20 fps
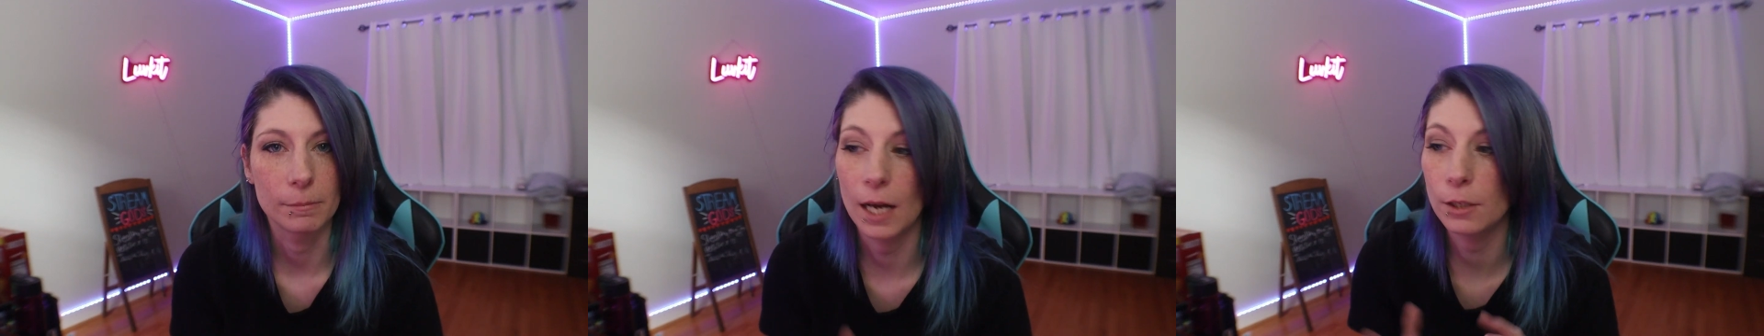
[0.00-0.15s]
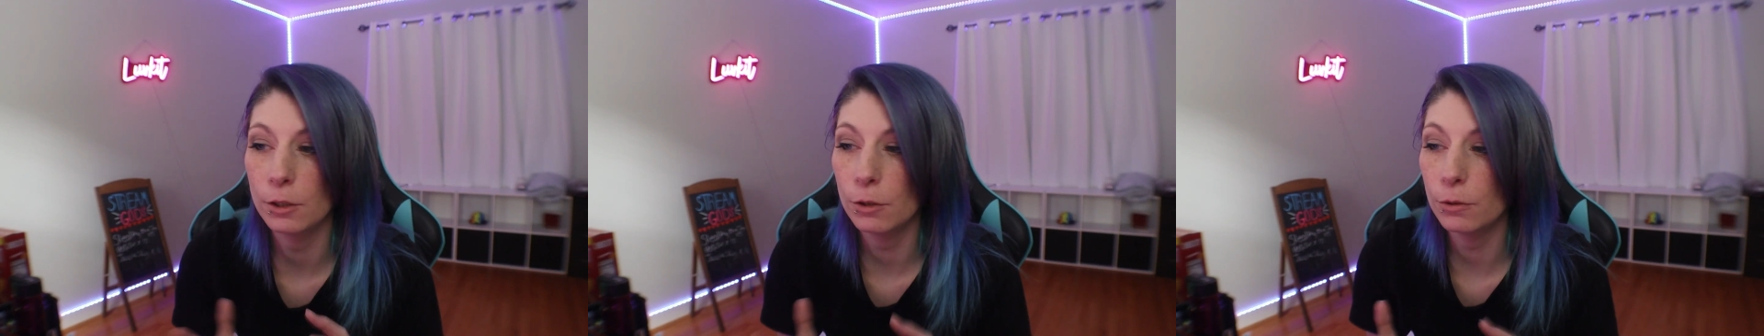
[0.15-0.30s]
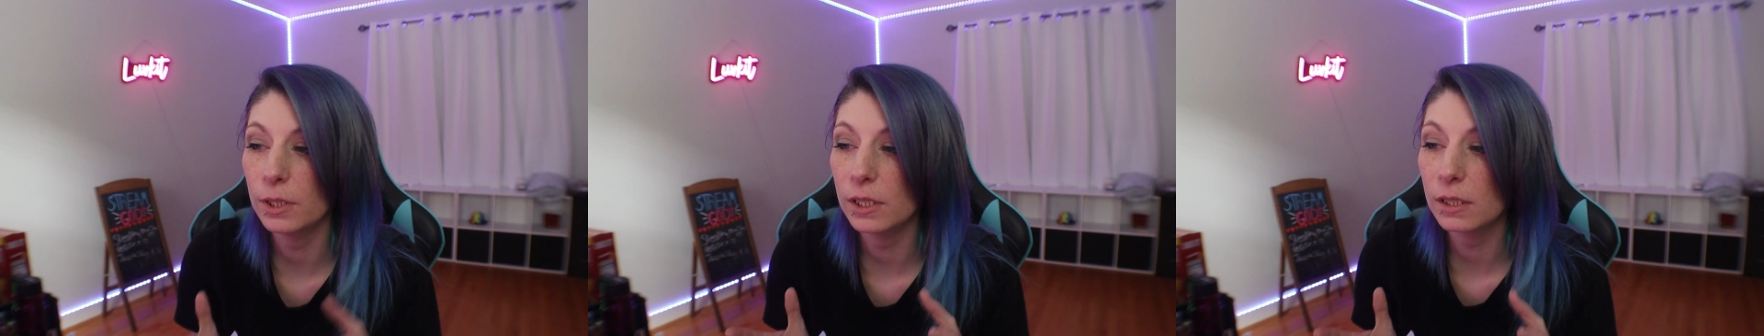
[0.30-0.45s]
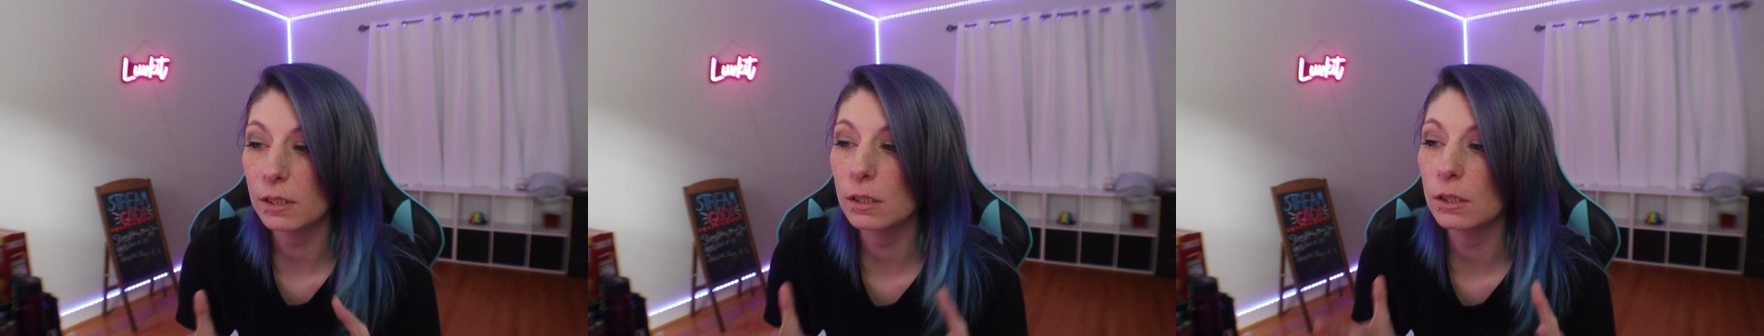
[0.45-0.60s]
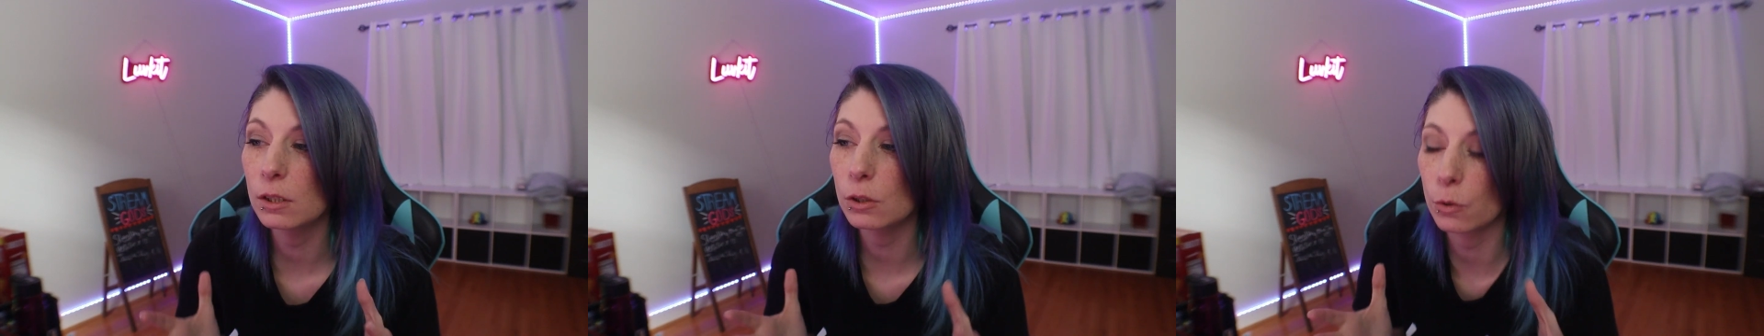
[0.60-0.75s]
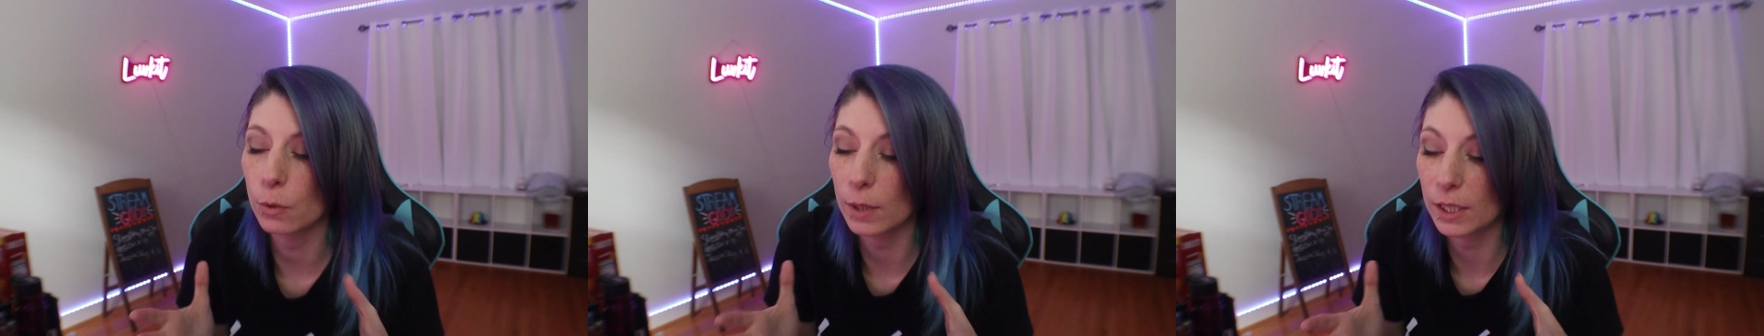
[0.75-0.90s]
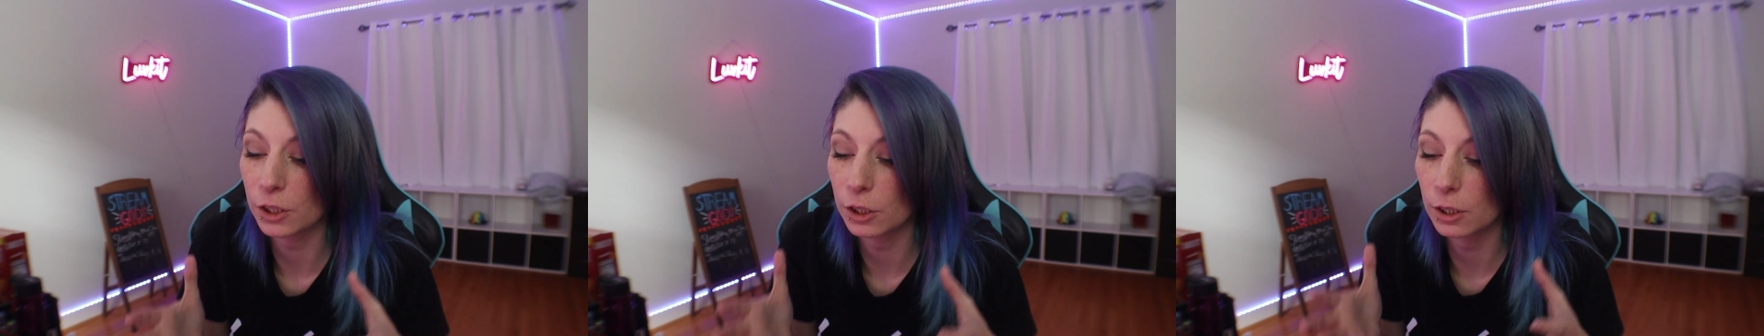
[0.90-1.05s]
I know this is a
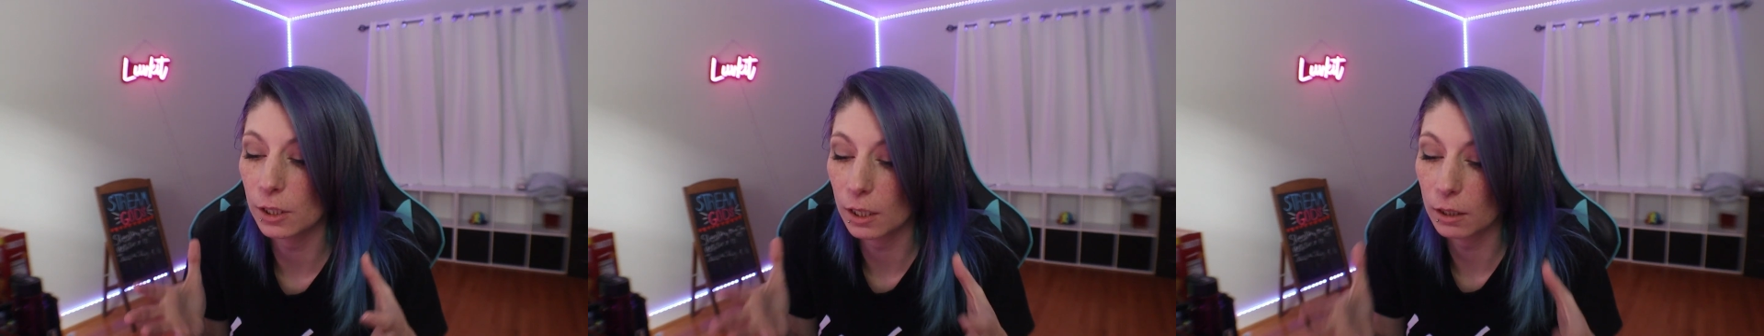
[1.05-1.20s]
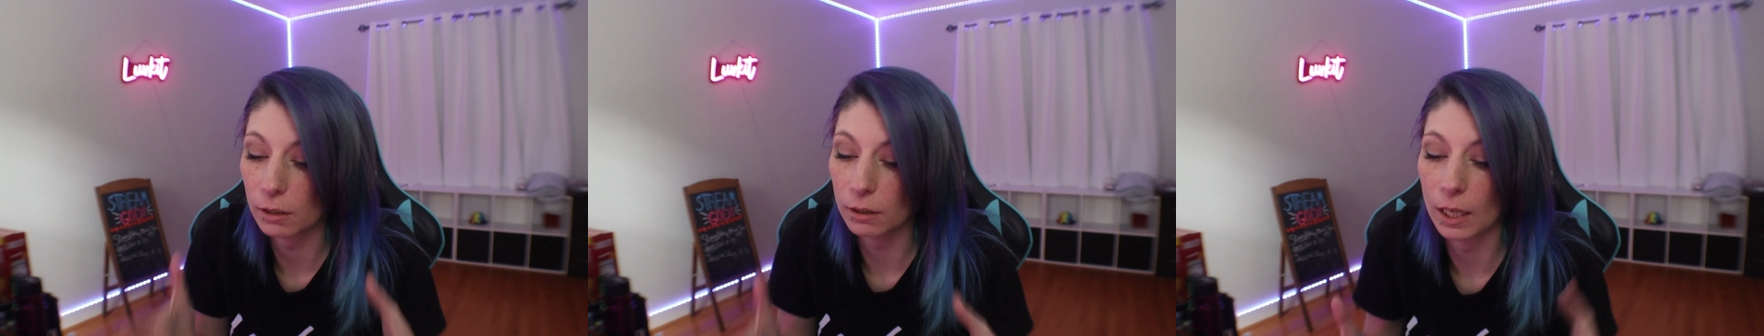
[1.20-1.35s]
question that a